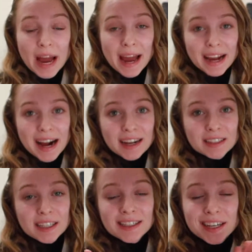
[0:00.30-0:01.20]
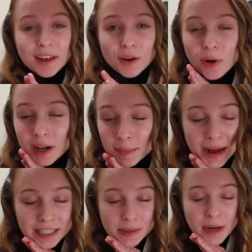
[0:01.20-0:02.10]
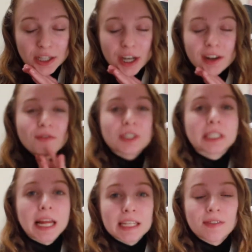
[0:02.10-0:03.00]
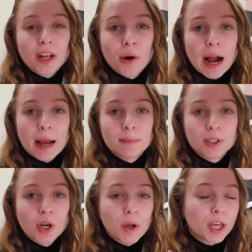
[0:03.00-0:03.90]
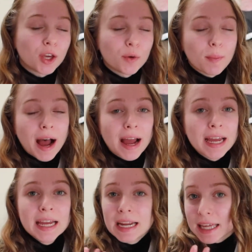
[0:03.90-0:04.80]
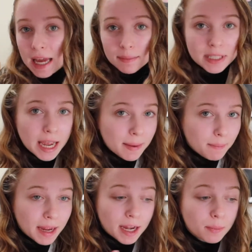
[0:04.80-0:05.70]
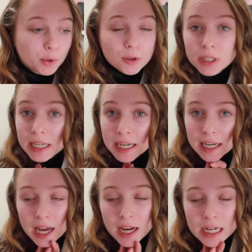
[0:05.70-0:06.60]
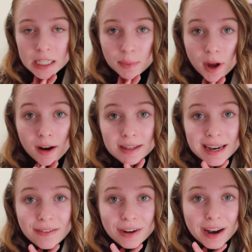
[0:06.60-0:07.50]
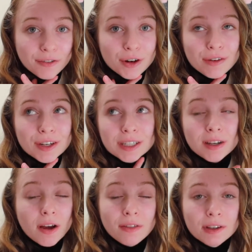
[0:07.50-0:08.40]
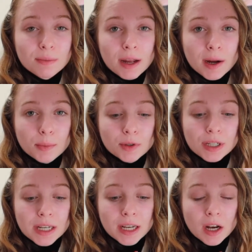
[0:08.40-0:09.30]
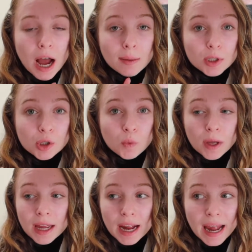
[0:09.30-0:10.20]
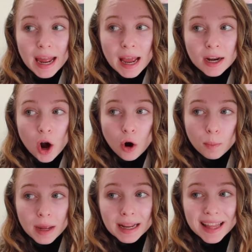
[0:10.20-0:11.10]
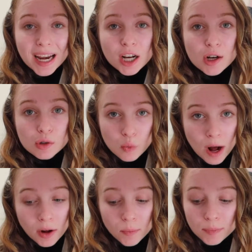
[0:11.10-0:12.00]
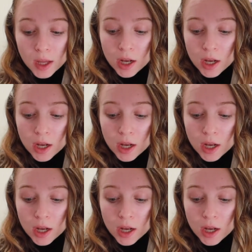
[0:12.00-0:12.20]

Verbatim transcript: Hey guys, it's Taylor. Welcome back to my channel. For today's video, I'm showing you my game day makeup routine. To be honest, I've never even done this makeup routine. I'm just winging it and hoping that it goes well.